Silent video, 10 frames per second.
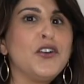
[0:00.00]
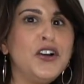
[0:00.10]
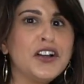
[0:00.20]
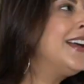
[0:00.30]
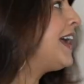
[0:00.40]
a
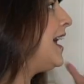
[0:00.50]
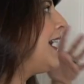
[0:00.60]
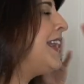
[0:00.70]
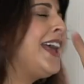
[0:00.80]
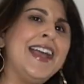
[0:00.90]
hook,
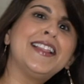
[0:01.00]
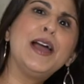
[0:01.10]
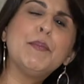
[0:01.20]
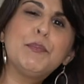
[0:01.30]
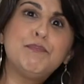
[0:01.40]
and hang
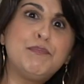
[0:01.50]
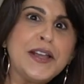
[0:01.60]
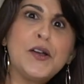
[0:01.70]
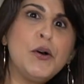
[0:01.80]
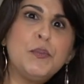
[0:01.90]
that
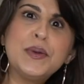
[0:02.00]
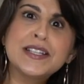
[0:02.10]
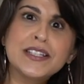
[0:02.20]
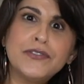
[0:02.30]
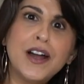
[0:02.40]
big old
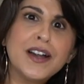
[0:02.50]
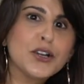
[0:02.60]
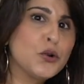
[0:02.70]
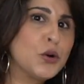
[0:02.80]
piece of art